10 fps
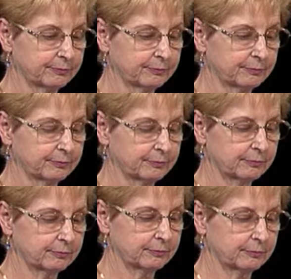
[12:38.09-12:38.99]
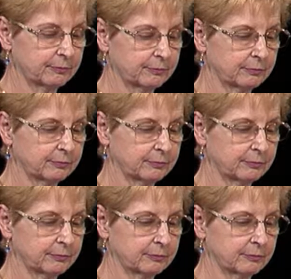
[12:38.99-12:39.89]

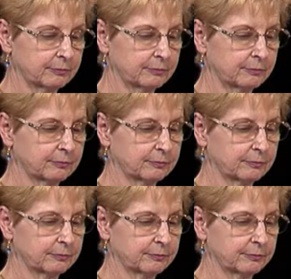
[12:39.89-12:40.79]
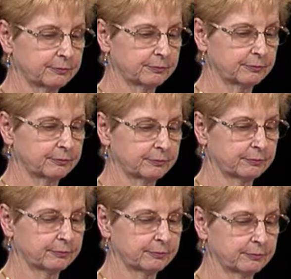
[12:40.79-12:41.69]

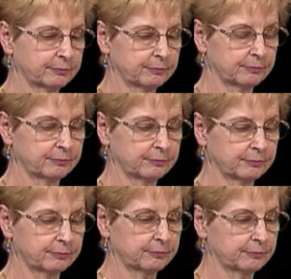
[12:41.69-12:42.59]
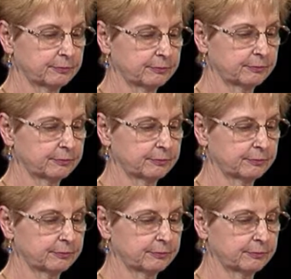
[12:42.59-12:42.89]
[no speech]